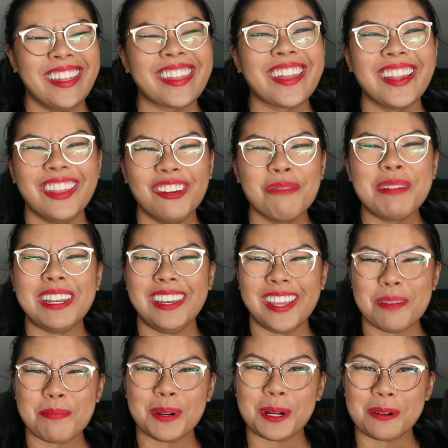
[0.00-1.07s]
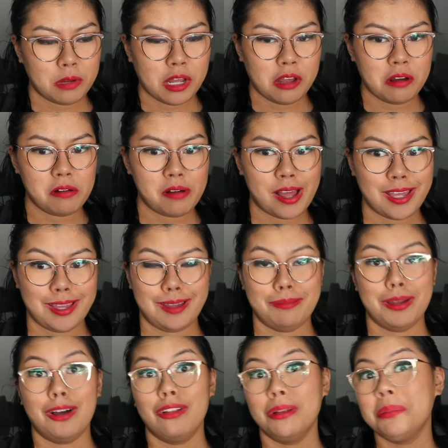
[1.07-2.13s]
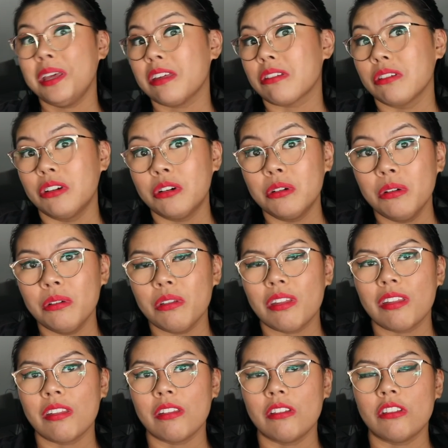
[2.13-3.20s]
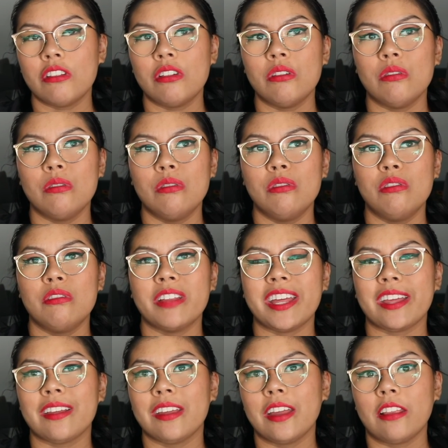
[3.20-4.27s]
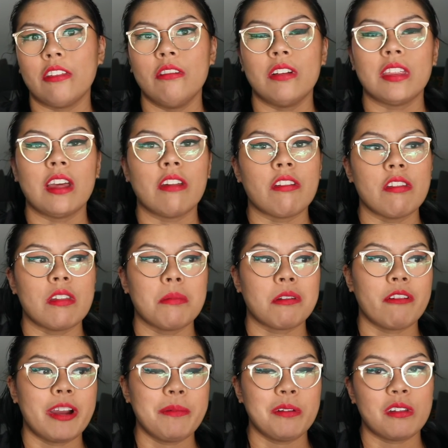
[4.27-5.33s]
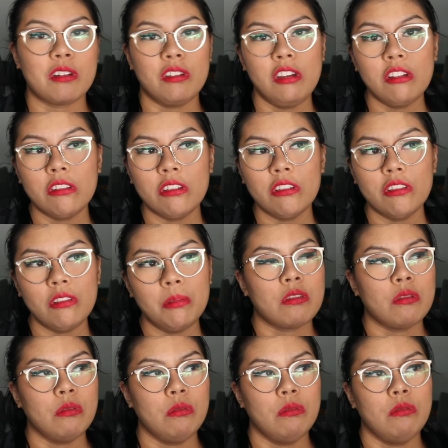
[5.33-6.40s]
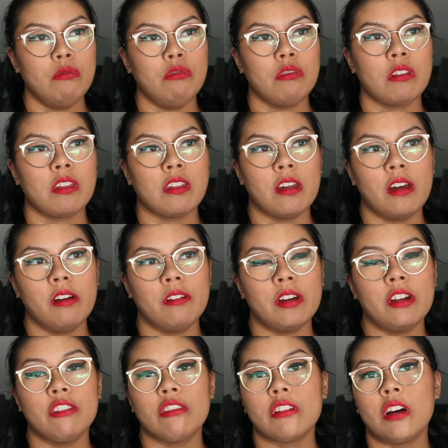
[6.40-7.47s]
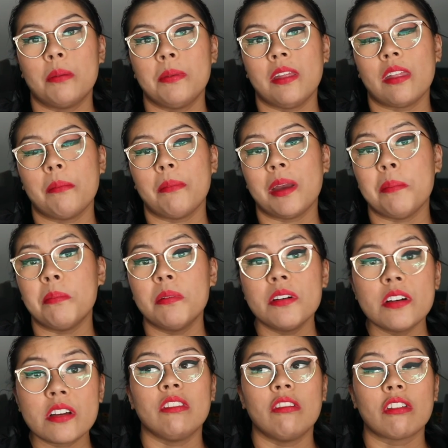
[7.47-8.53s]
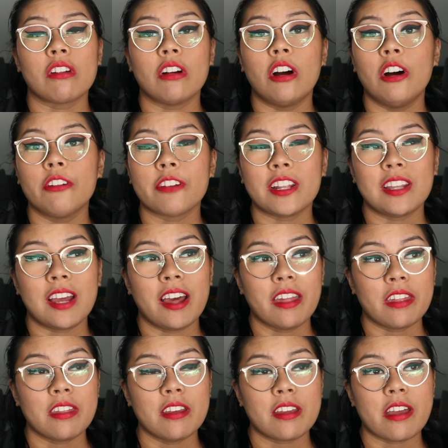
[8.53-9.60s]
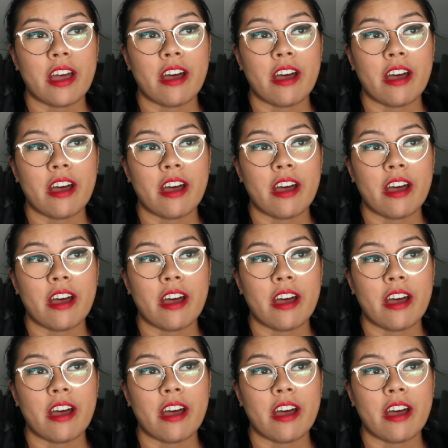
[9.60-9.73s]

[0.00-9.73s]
It's a little bit deeper. While I have all of these goals to like get to a thousand subscribers on YouTube, to sell 100 copies of my book, those are all fantastic.